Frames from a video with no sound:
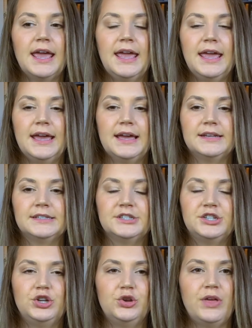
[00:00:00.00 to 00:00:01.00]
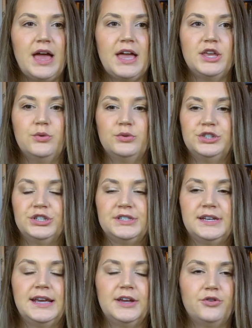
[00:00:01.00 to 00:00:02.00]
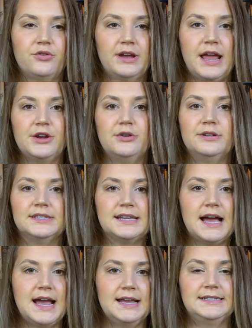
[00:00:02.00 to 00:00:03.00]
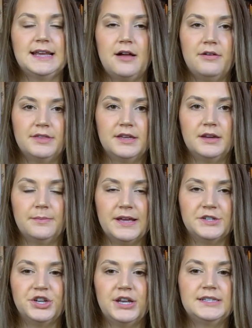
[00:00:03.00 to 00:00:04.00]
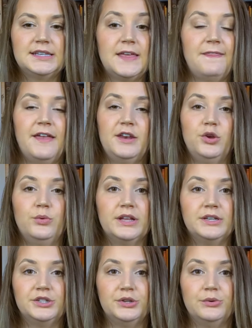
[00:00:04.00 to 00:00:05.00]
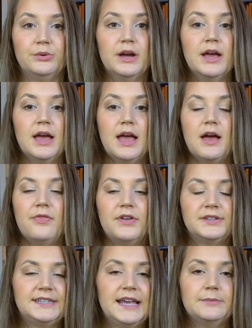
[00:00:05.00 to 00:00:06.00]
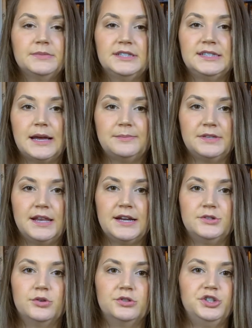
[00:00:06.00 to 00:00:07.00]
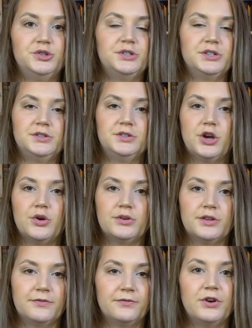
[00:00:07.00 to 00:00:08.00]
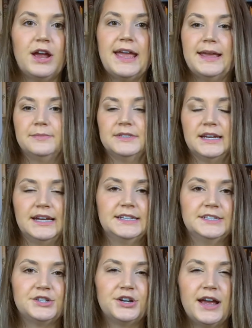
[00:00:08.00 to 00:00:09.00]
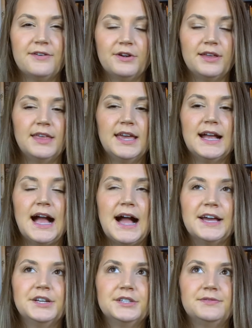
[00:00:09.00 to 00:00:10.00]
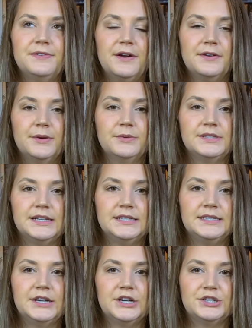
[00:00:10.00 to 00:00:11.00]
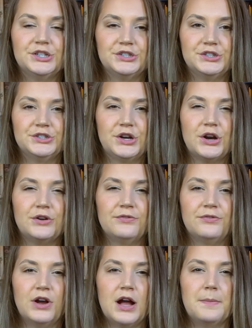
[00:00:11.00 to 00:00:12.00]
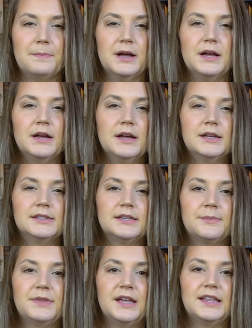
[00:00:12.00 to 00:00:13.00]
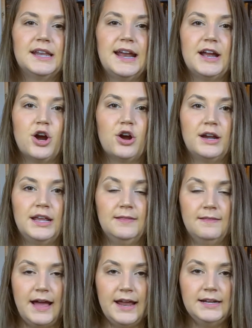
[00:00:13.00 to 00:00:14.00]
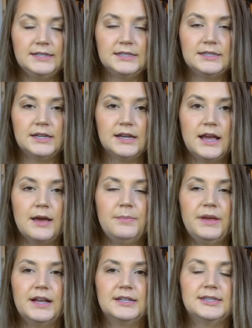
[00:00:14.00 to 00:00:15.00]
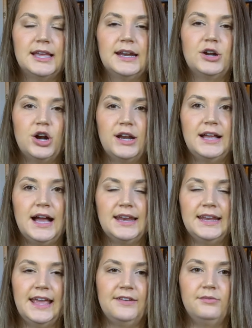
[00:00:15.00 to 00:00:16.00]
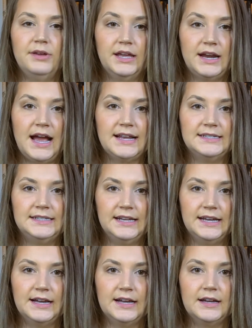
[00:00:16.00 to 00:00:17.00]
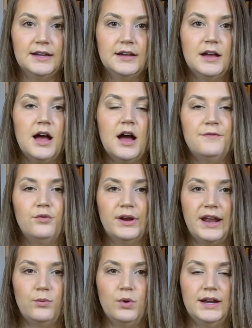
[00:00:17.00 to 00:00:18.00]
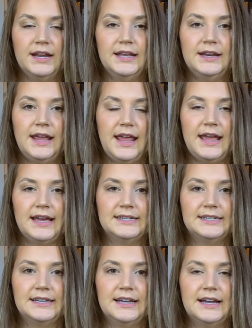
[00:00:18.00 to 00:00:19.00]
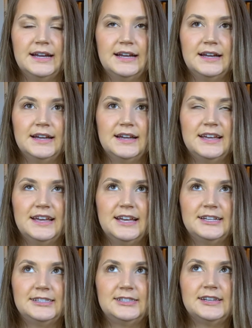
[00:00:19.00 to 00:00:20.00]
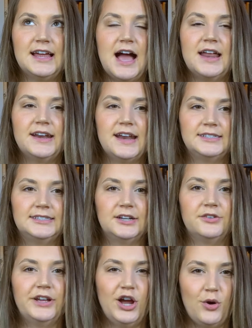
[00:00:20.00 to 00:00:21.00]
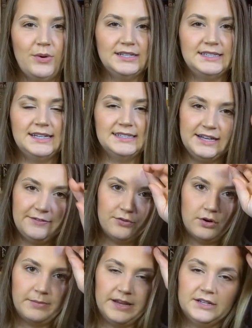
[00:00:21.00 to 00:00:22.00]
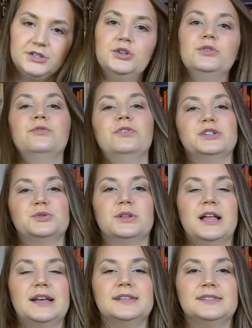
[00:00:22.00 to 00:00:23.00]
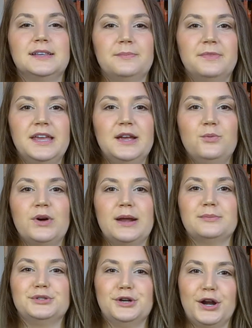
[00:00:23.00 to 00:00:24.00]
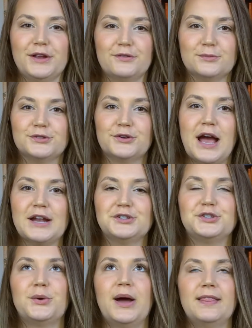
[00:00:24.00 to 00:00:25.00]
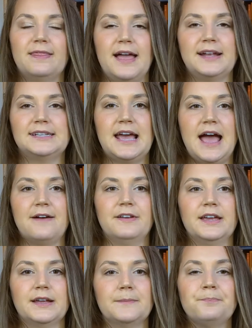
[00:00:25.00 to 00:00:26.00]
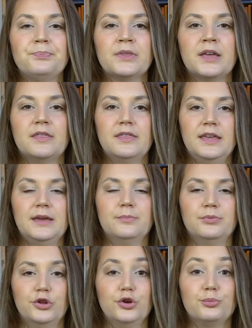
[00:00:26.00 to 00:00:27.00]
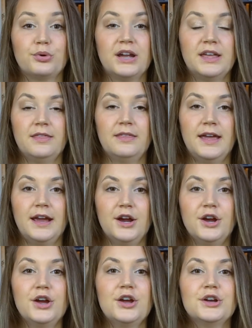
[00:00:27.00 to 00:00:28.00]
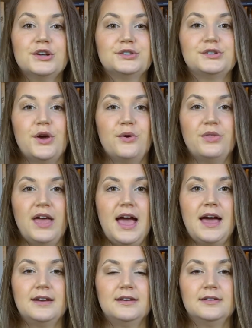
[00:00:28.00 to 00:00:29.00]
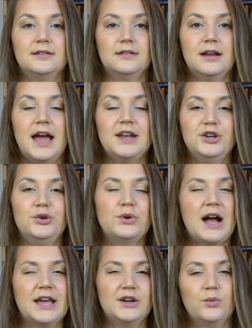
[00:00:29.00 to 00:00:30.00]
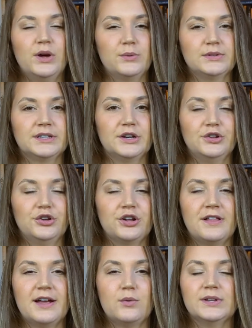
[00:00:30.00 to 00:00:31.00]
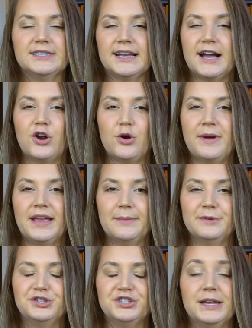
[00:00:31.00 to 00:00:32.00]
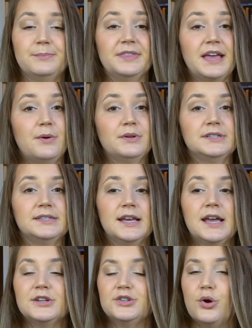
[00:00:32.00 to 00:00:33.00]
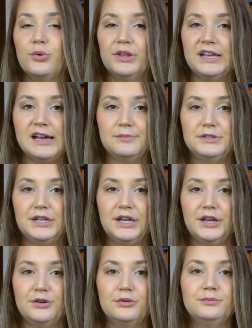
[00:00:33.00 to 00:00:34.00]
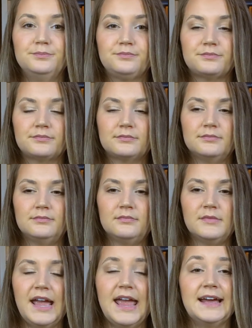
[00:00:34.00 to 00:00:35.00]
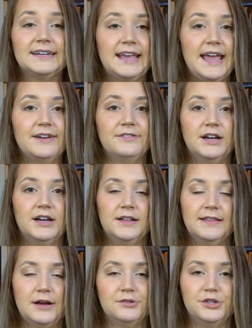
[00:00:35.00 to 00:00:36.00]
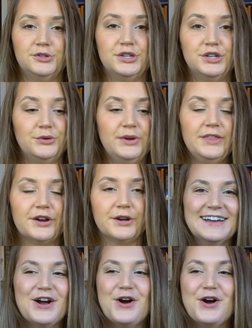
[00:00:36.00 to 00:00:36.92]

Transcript: and to do that, you would just hit create new design, tell it the dimensions, and then you can do the same steps that I told you to go to the frames and insert everything. I just found it was easier to start from something that I already liked, because then it already kind of gave me an idea of what I wanted, and it's not necessarily always easy for me to visualize something when I'm starting from scratch. So I liked having the blueprint there so that I knew kind of what it was going to look like once I got all my images in. But that one's totally up to you, and Canva allows you to do either.